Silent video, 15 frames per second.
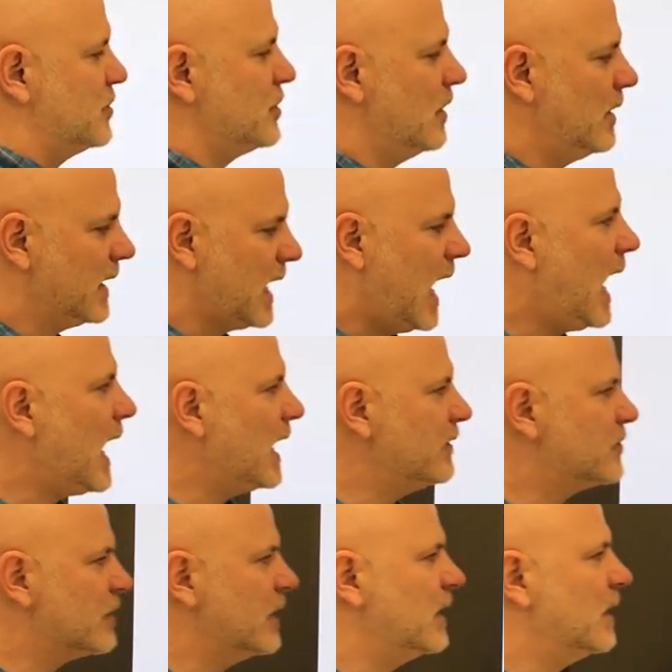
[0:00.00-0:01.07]
showing a
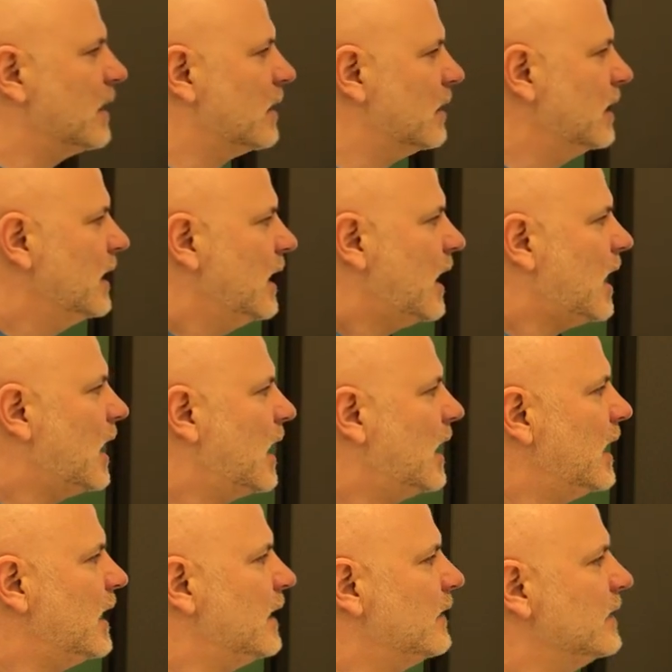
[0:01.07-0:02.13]
hydra here,
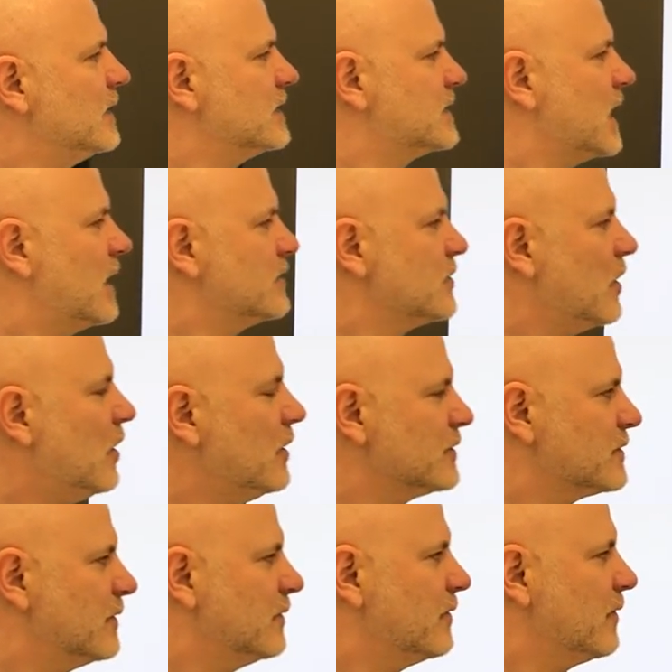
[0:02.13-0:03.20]
uh, and these guys are
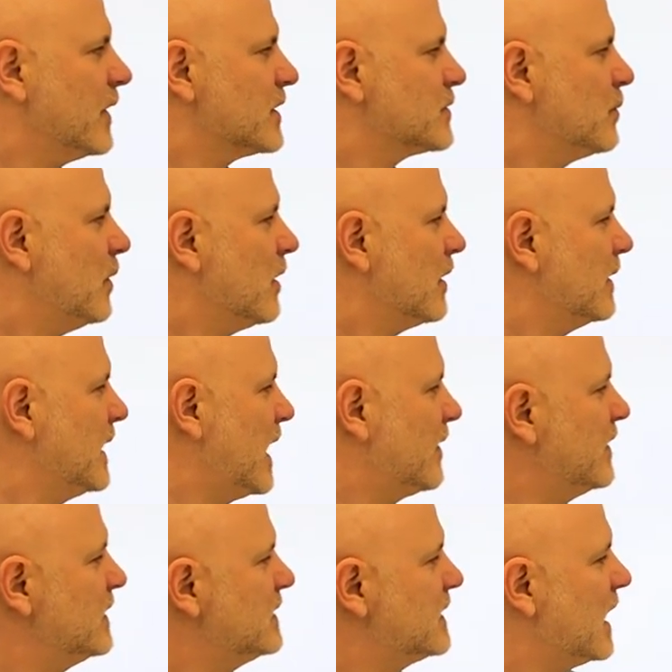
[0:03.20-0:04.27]
also freshwater. Now,
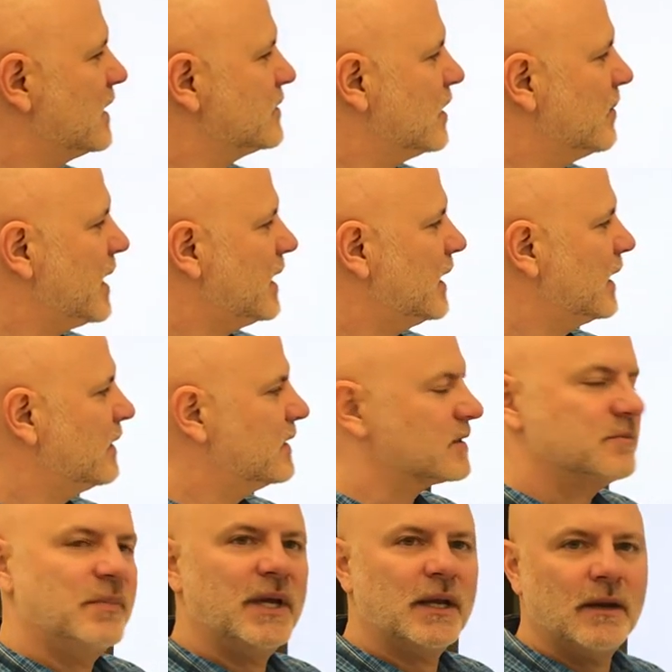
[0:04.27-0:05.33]
these guys are about like this
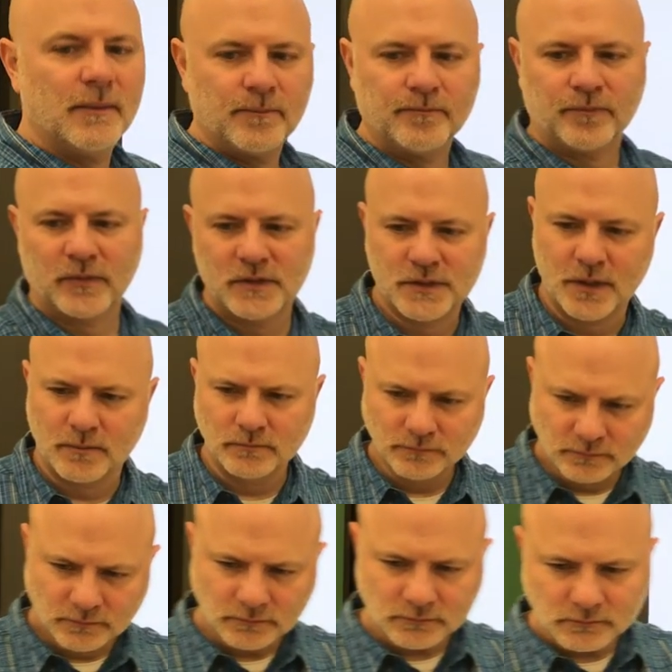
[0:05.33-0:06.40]
big. So,
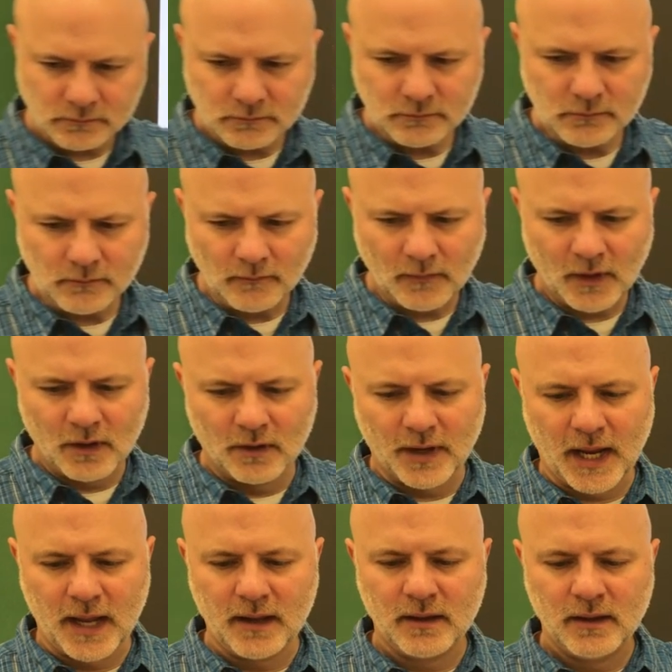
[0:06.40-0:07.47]

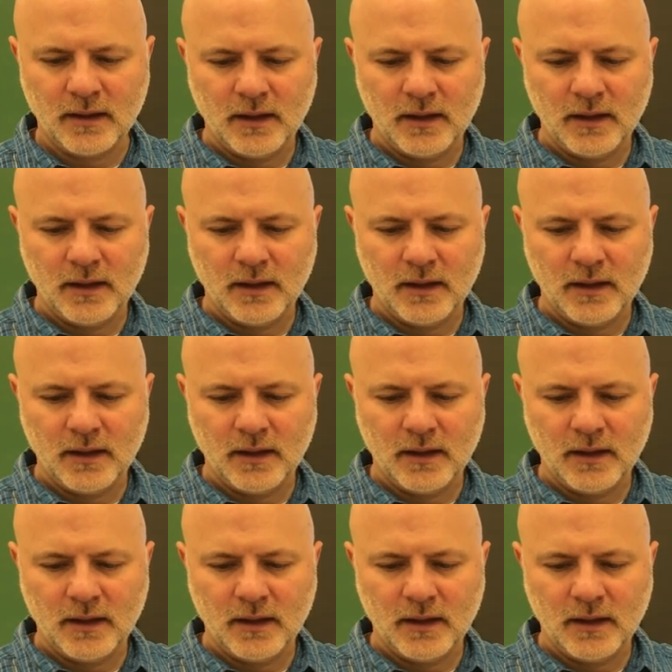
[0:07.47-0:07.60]
okay.